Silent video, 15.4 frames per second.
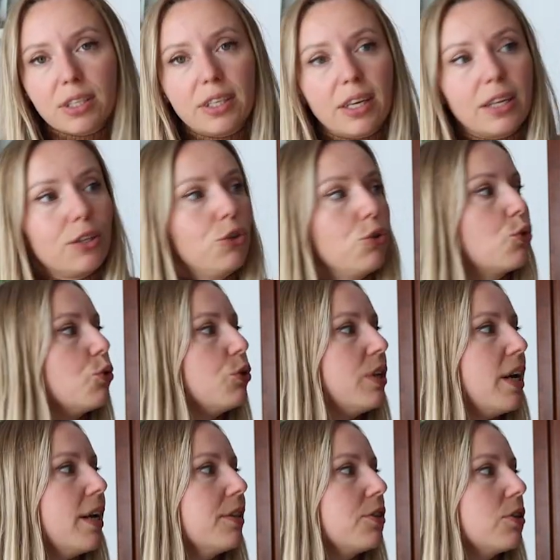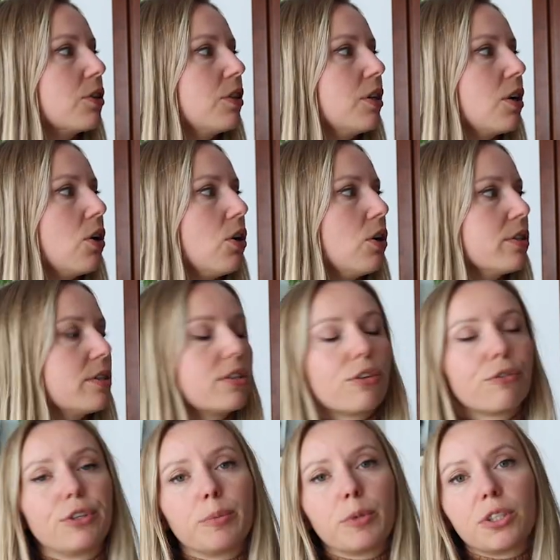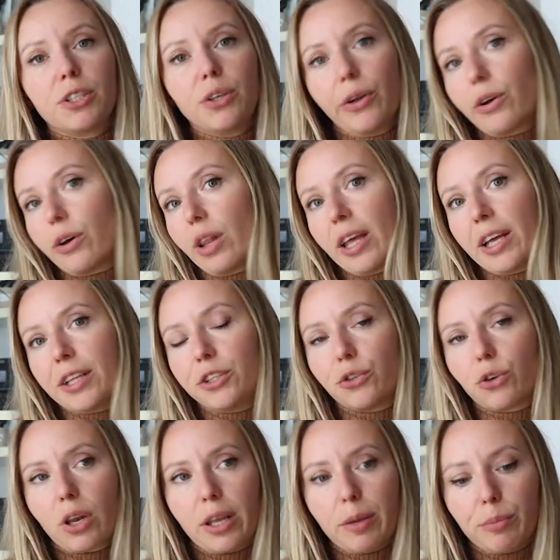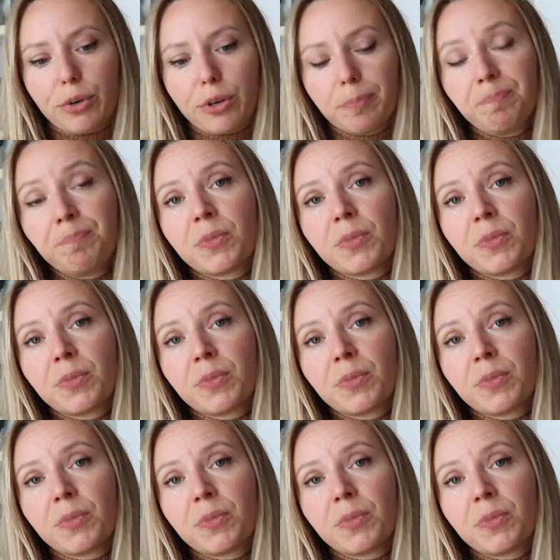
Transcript: then you could enter the cost of the material and your labor.